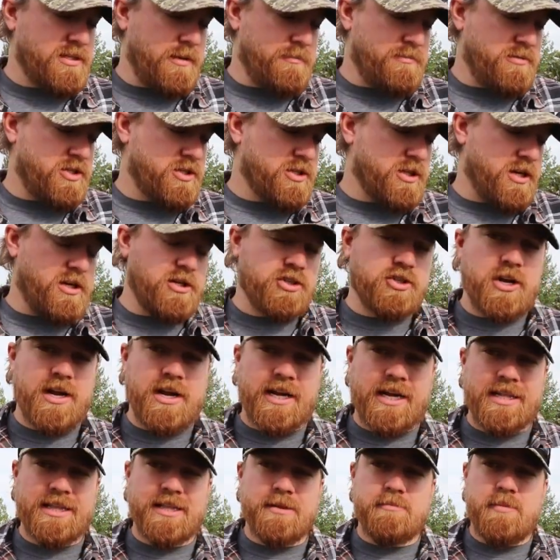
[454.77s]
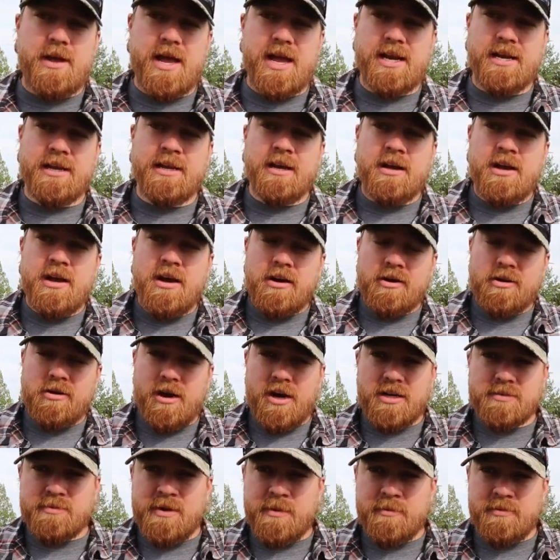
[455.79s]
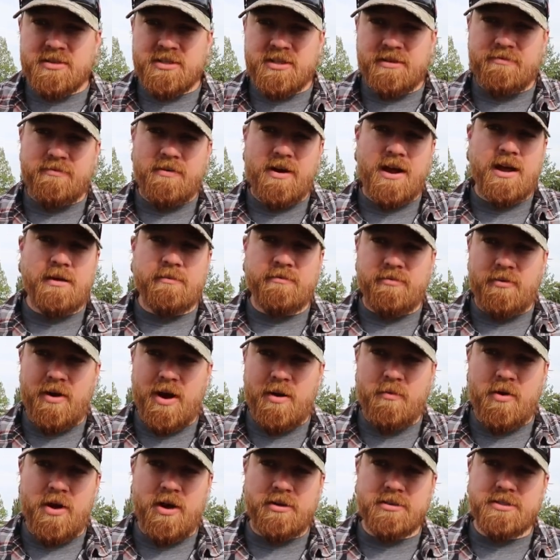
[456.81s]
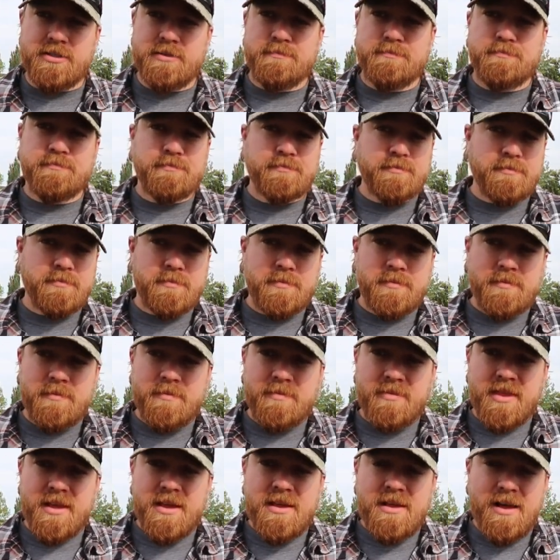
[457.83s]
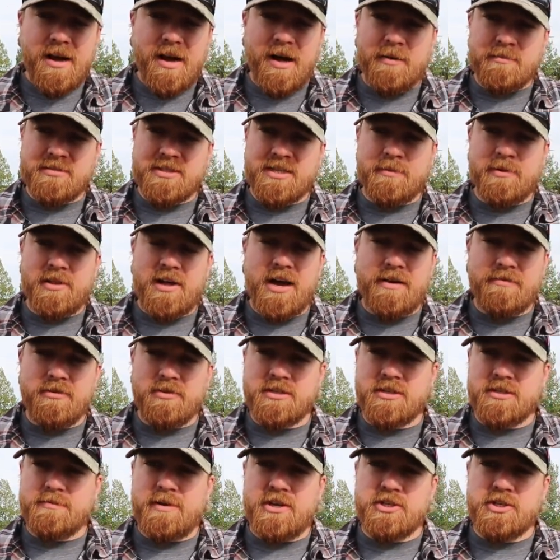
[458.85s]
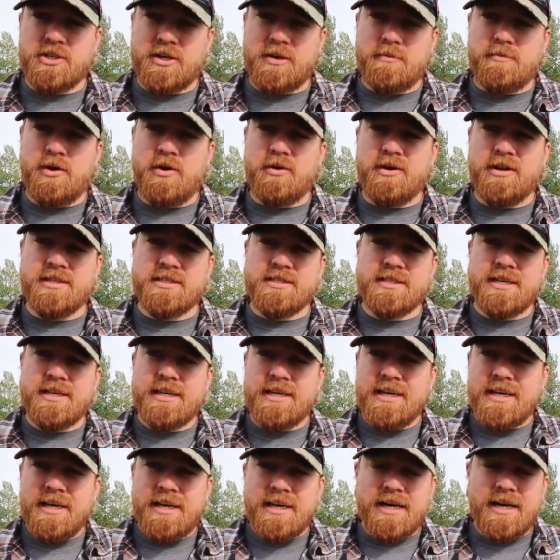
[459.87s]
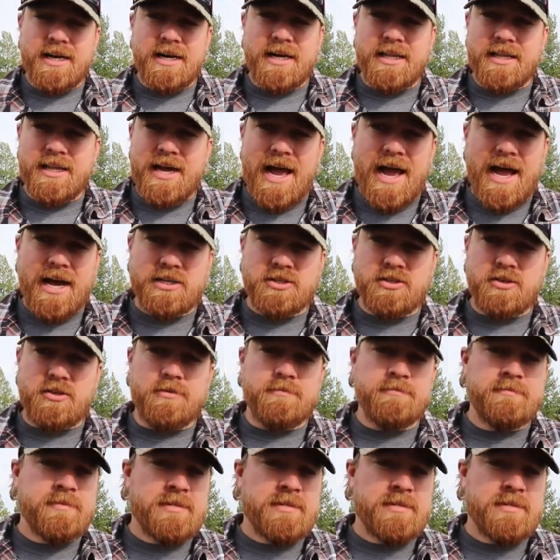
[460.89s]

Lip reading: I'm just gonna try and get the main cross members of the frame rails, some of the heavier suspension components, the axle,